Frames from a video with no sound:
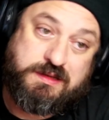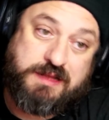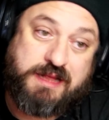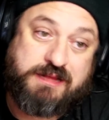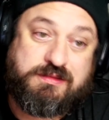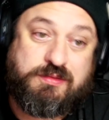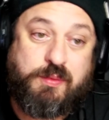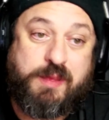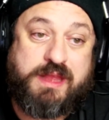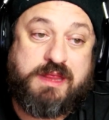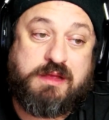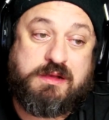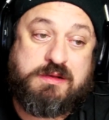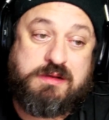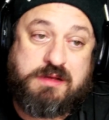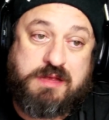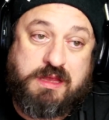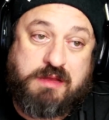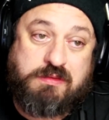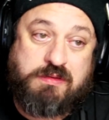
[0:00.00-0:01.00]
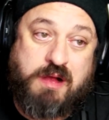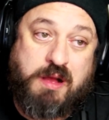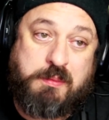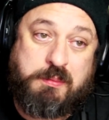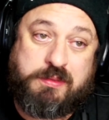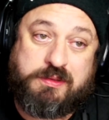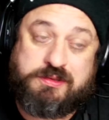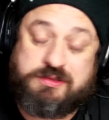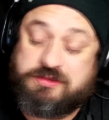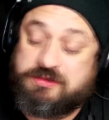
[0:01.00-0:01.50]
That's the way the cookie
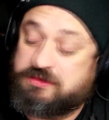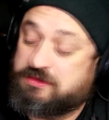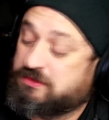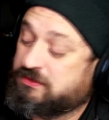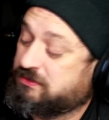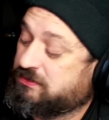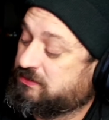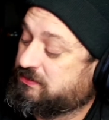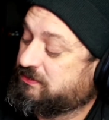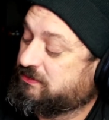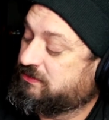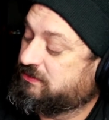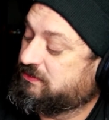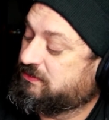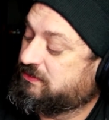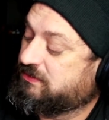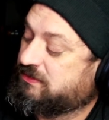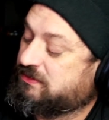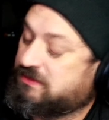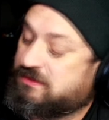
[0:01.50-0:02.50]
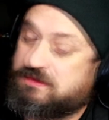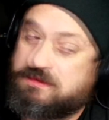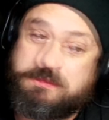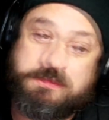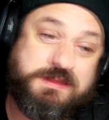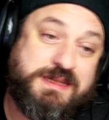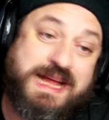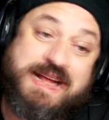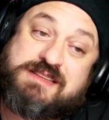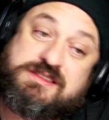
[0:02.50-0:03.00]
crumbles.
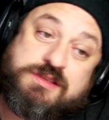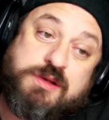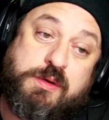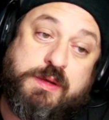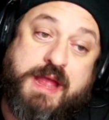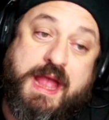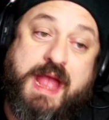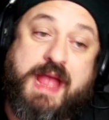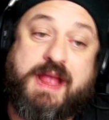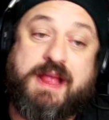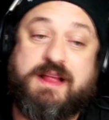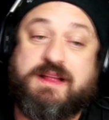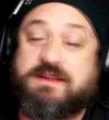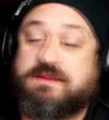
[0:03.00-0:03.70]
But that's okay.